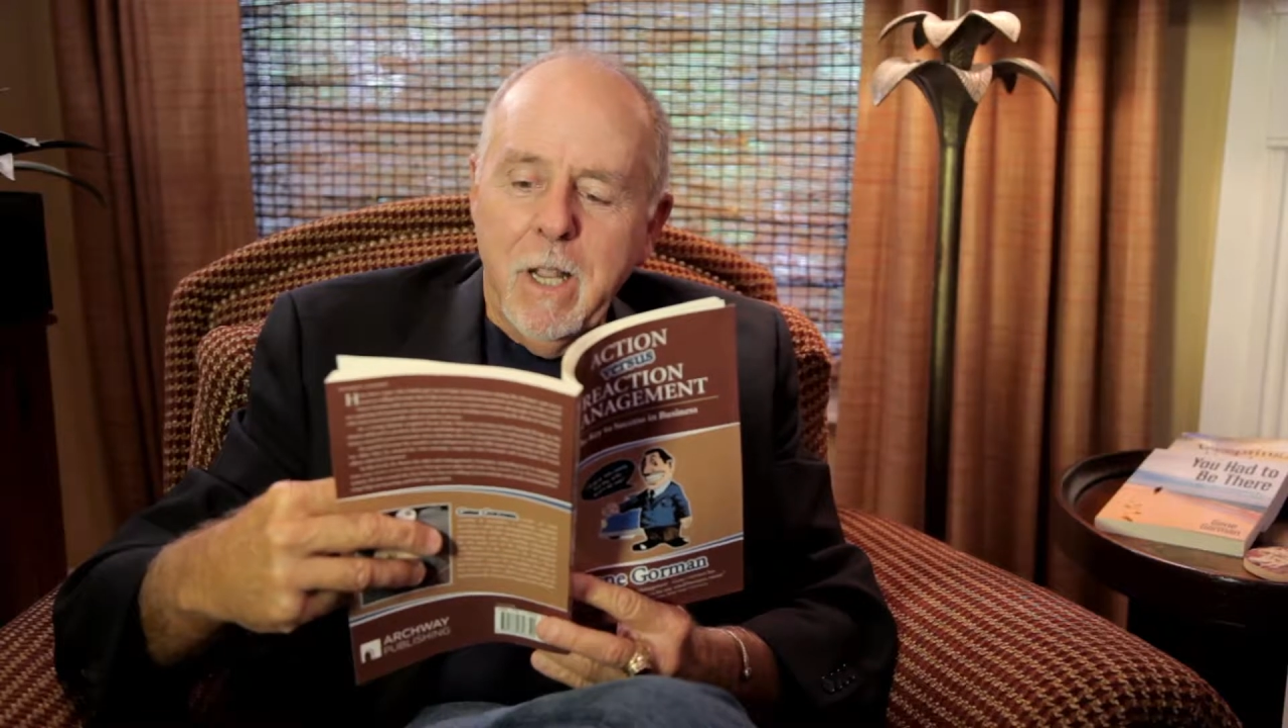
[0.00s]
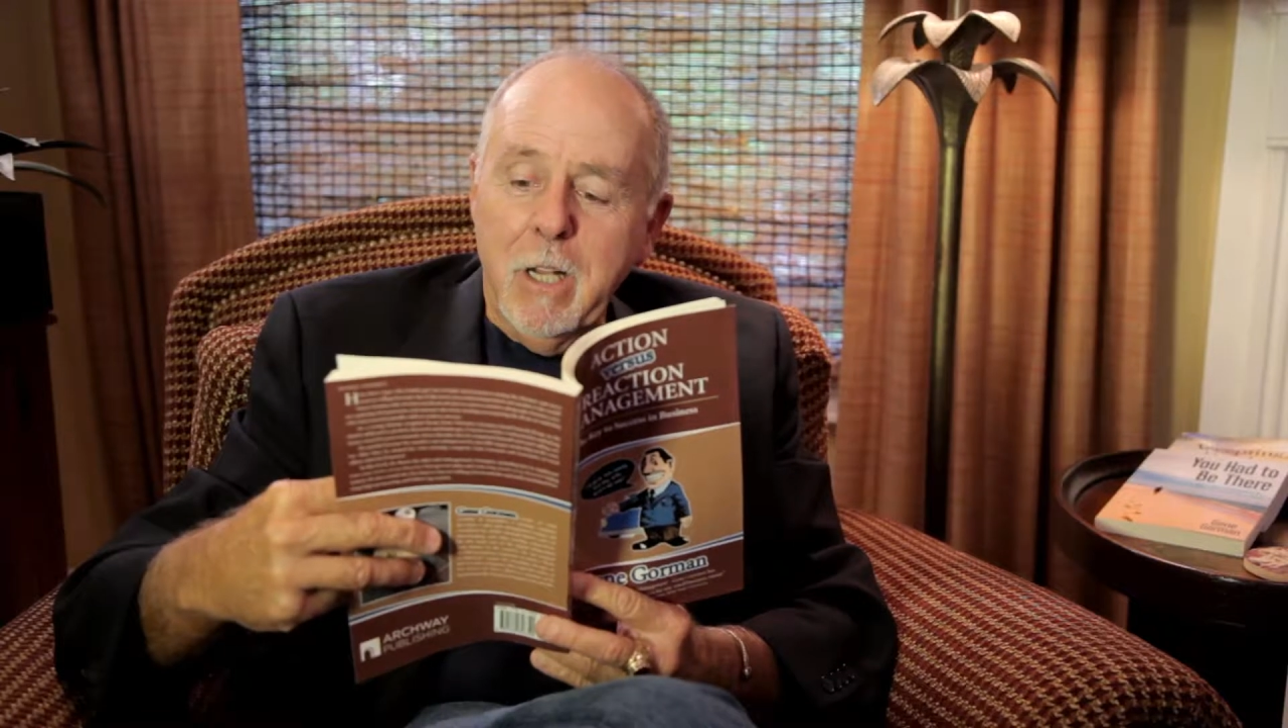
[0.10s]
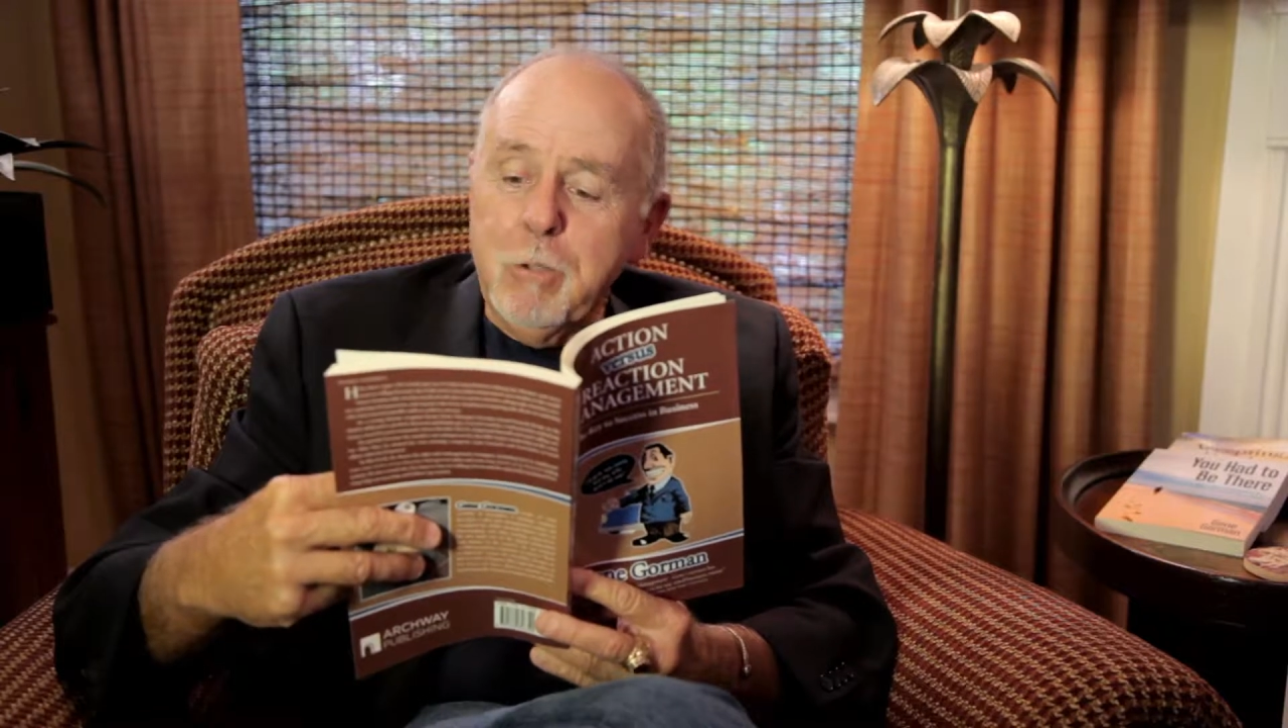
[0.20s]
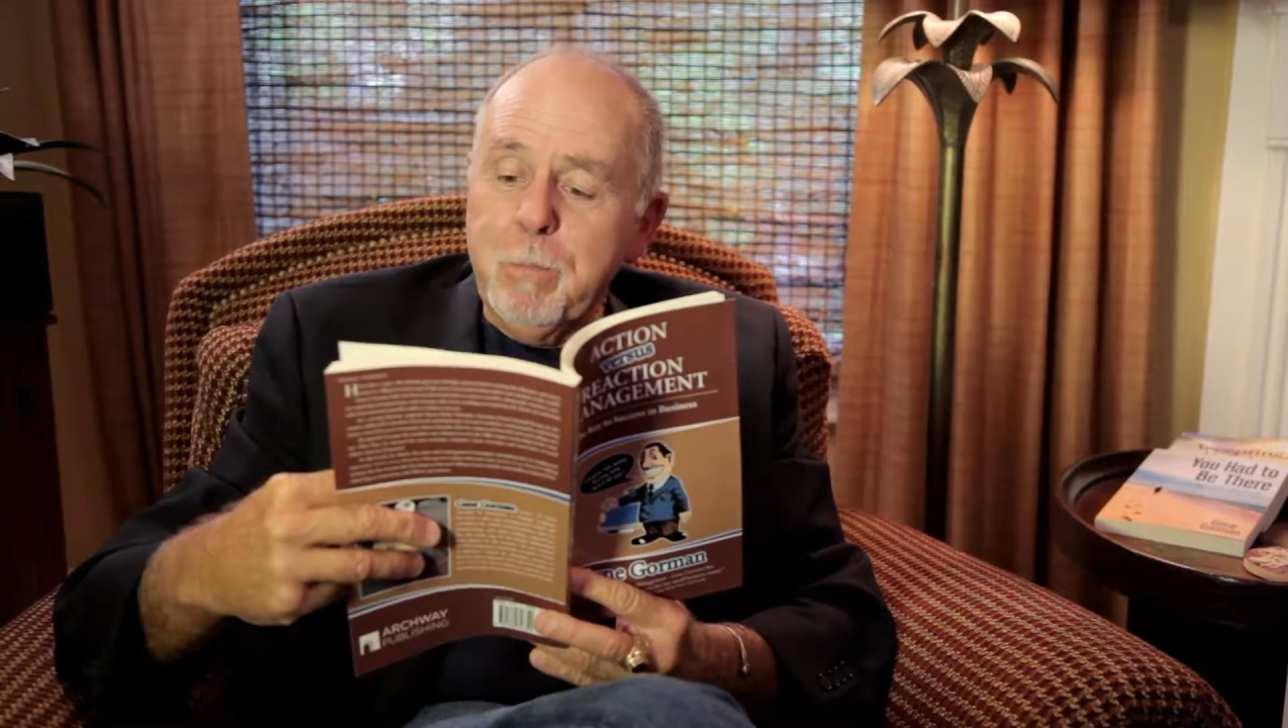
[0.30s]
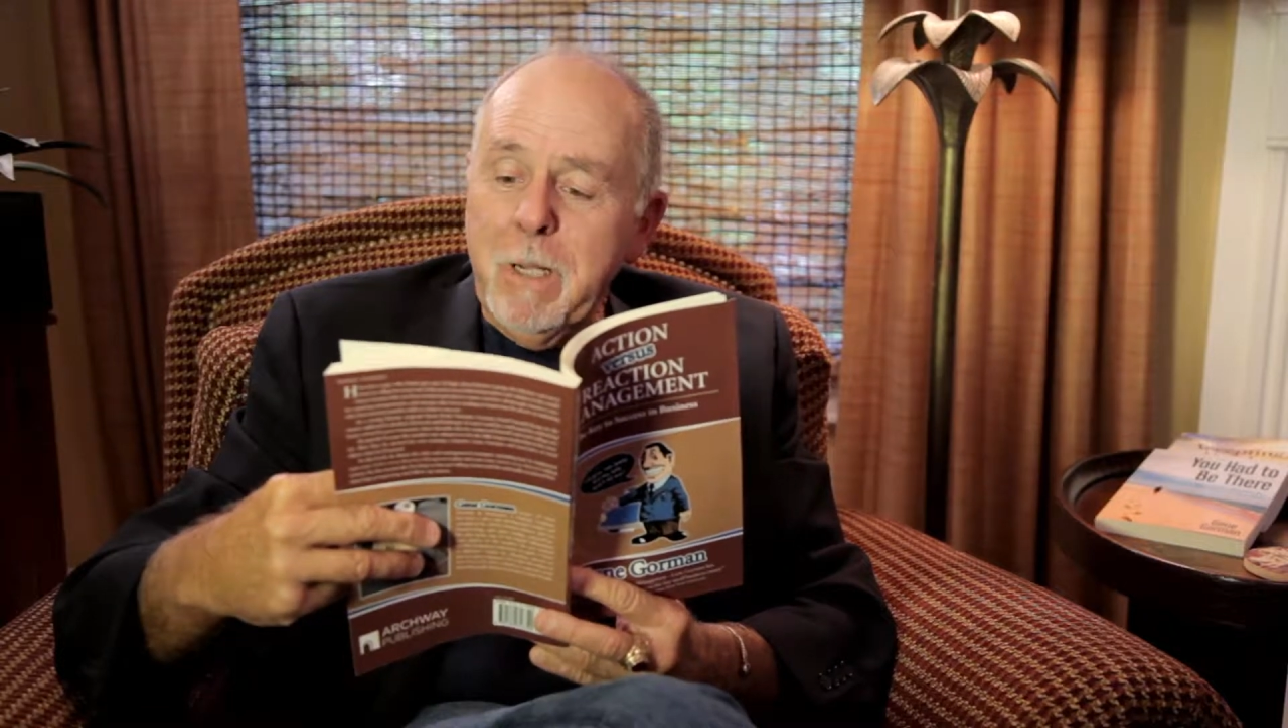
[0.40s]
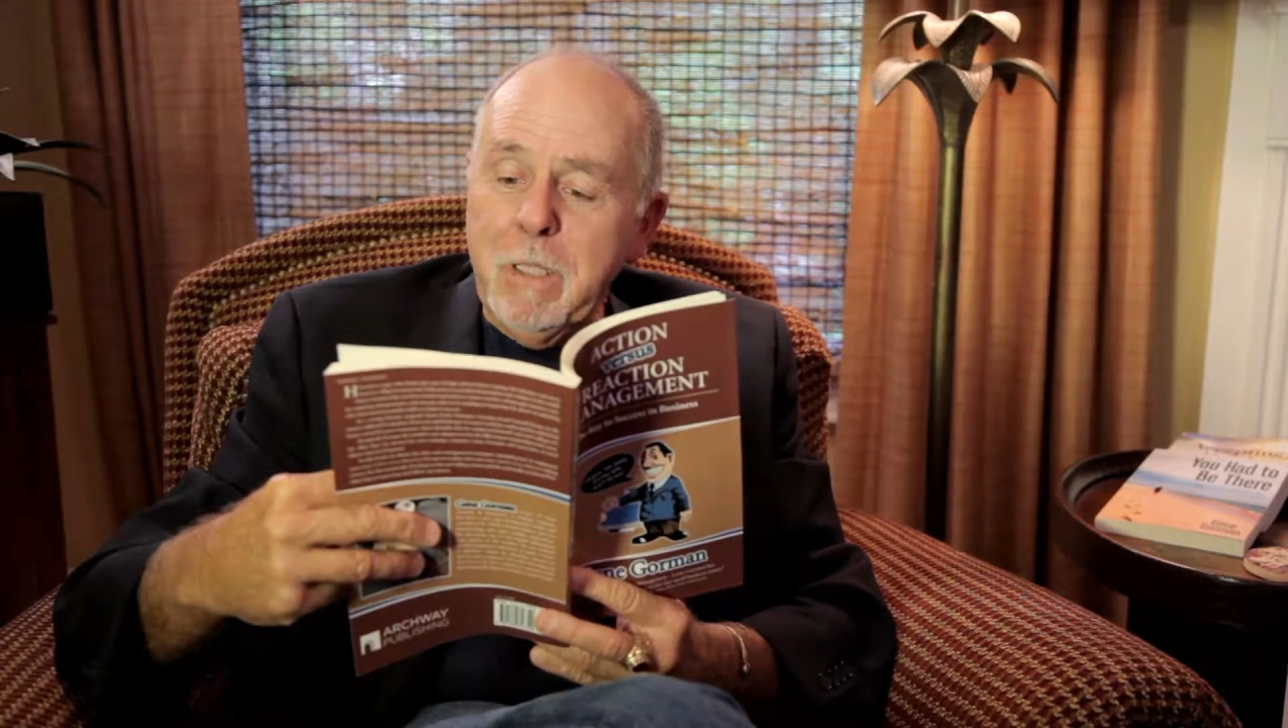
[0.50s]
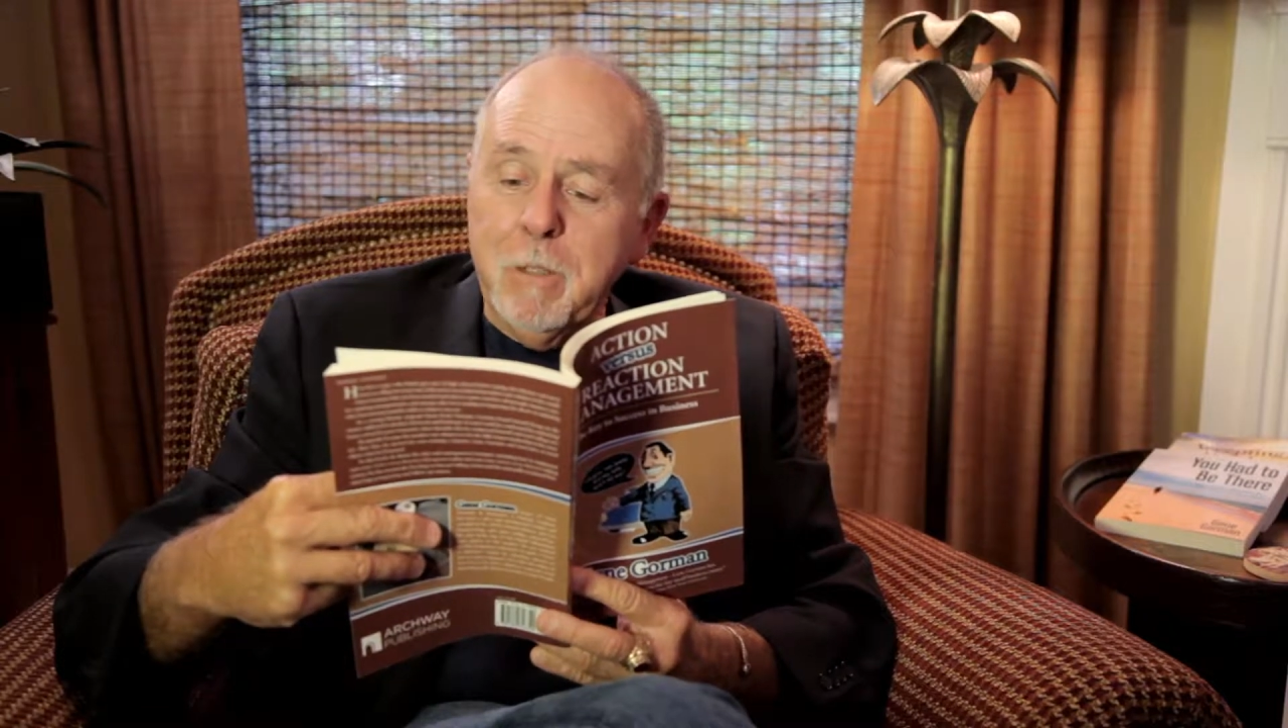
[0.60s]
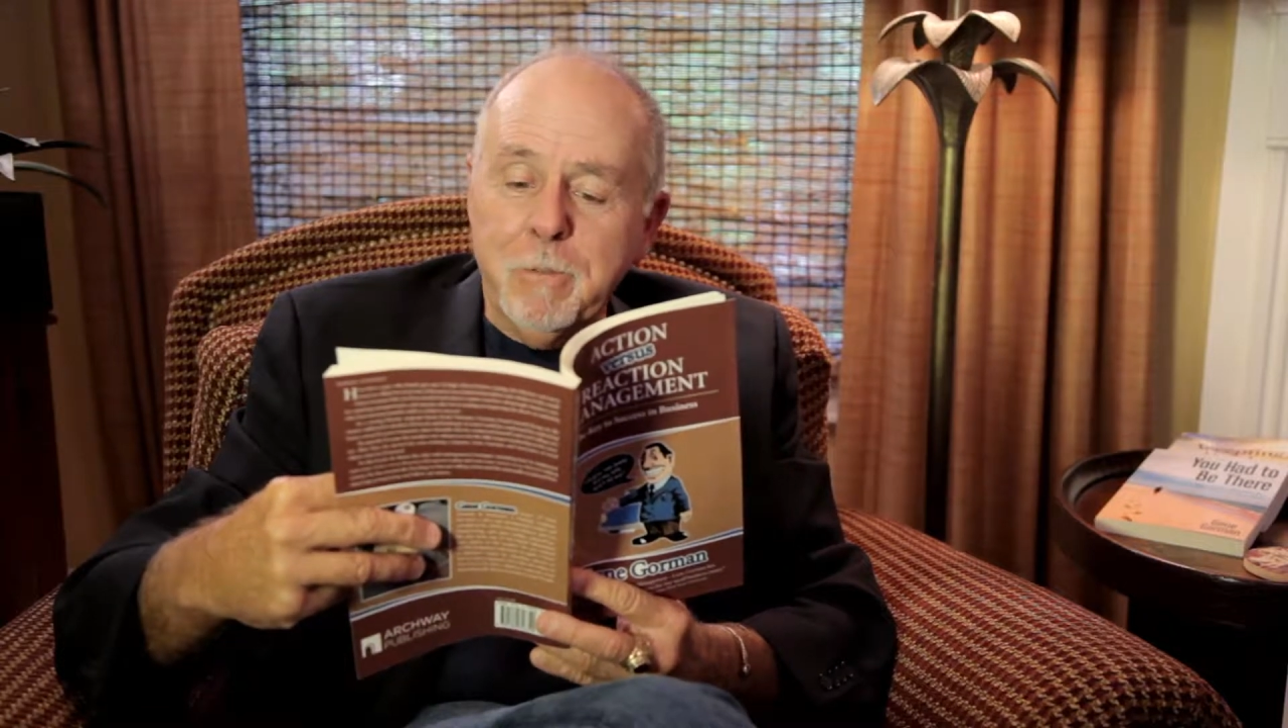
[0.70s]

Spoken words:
and spending the